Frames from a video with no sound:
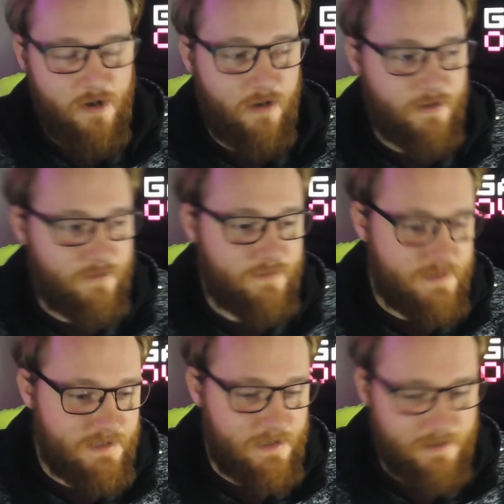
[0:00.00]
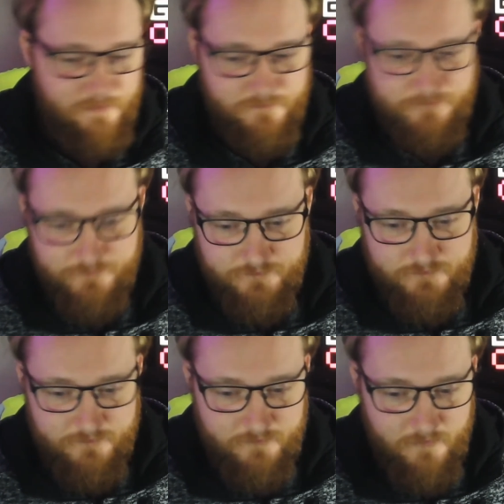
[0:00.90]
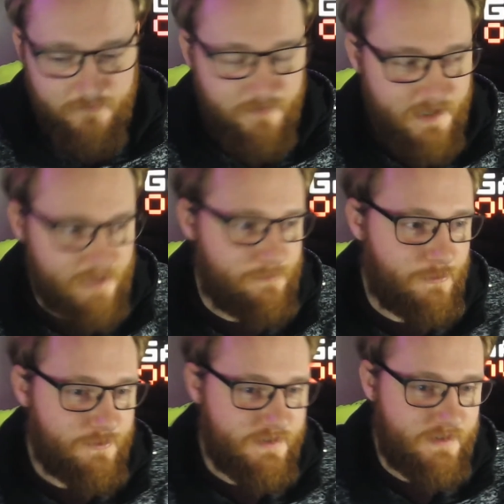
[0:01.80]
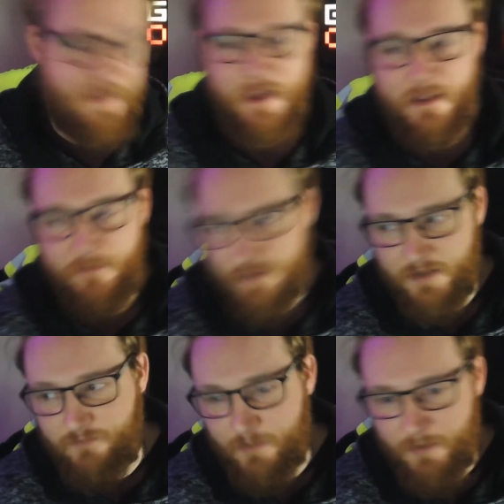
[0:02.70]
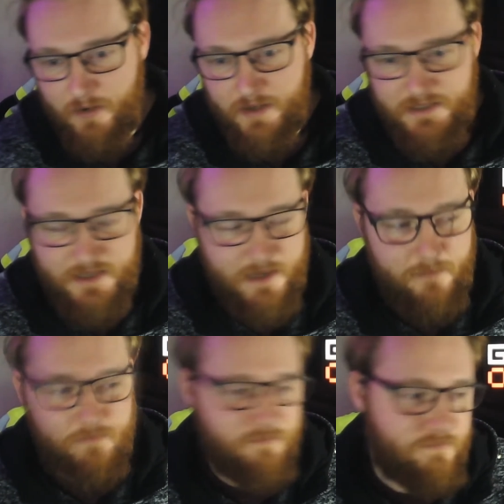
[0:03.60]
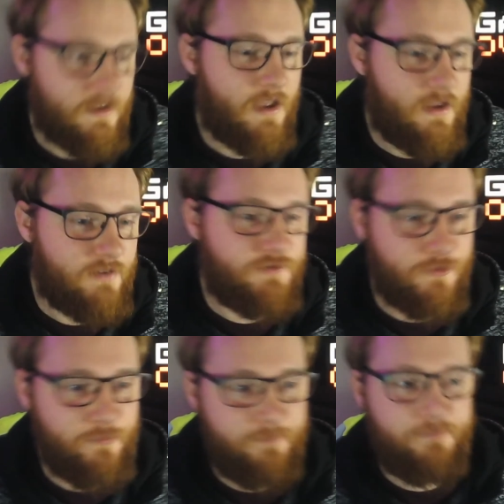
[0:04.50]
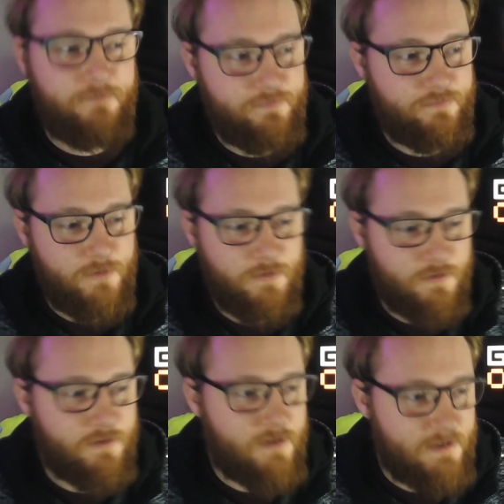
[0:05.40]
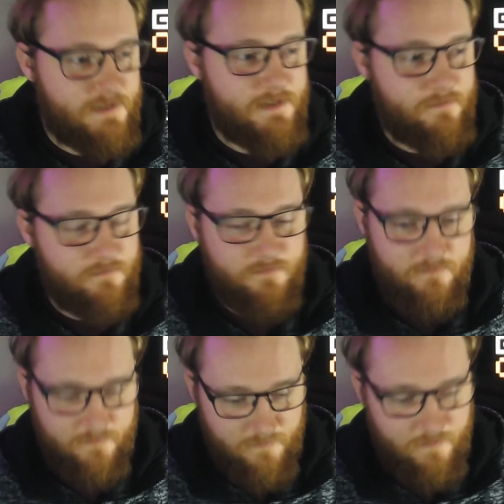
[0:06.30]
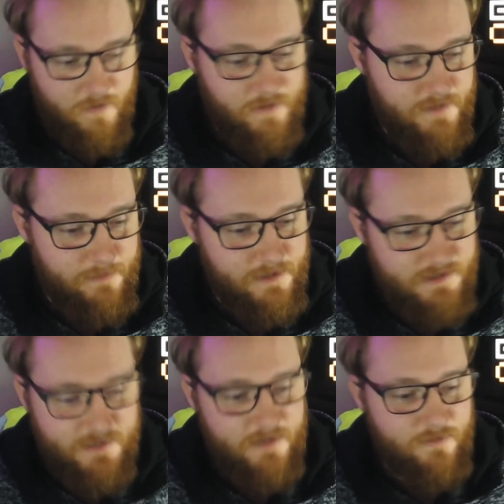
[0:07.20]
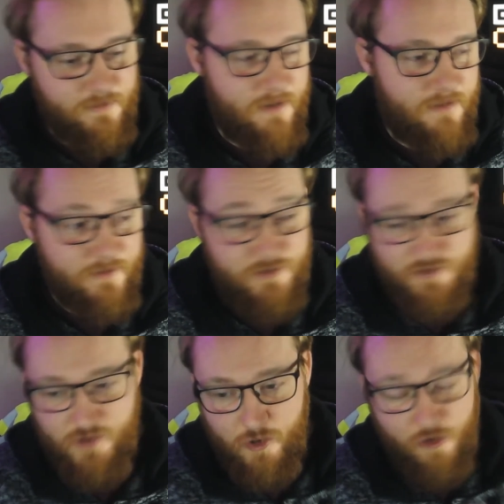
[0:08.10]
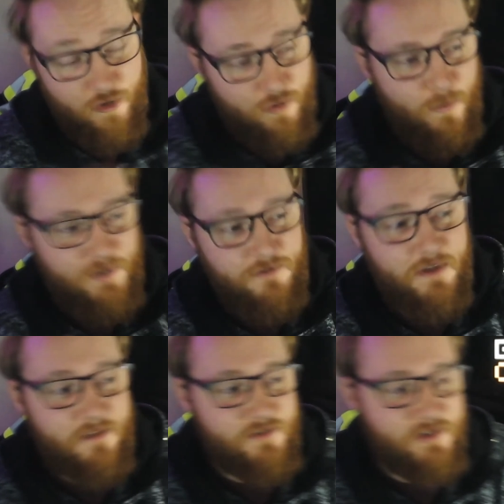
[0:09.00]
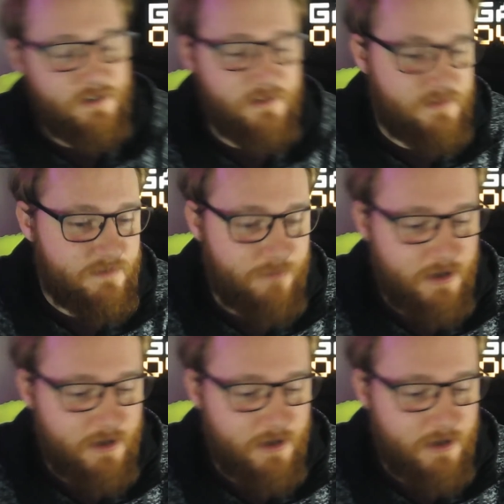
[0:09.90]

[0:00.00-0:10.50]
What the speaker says: obviously keep pausing the game and then replying to them. Do a good 5-10 minute stint or whatever, and just look when you get the chance. But